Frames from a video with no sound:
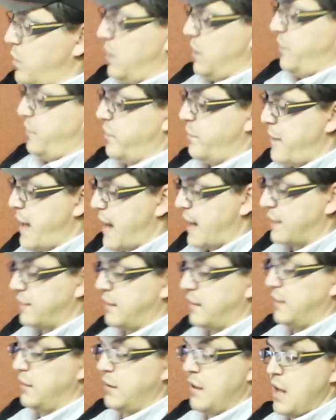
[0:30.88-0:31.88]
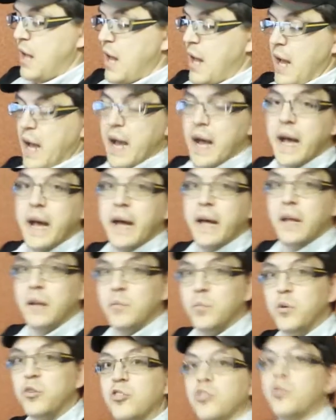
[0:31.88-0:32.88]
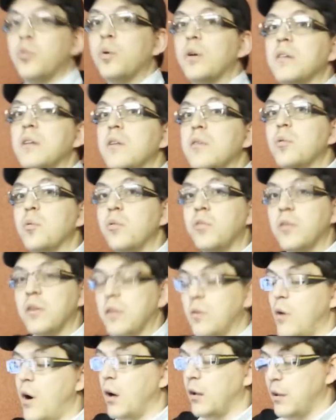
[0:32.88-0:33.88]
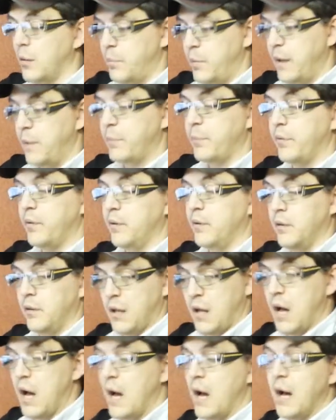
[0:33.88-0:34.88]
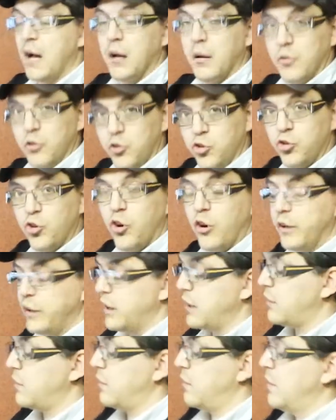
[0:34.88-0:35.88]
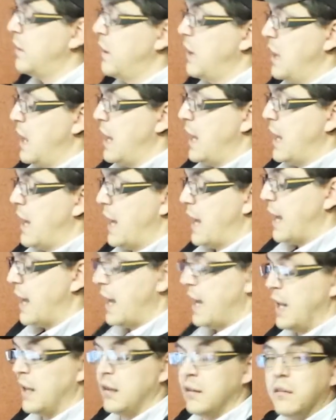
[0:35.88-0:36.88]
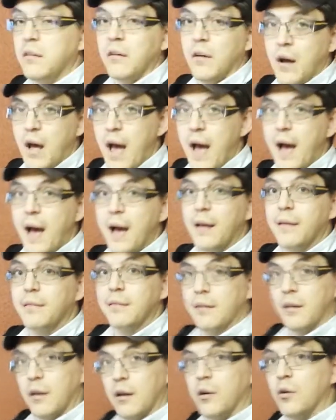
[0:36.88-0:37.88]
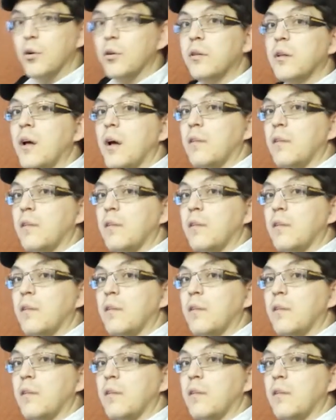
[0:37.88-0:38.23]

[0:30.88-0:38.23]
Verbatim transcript: wonderful magazine. And we just want to introduce it to other people, uh, join it. And as a good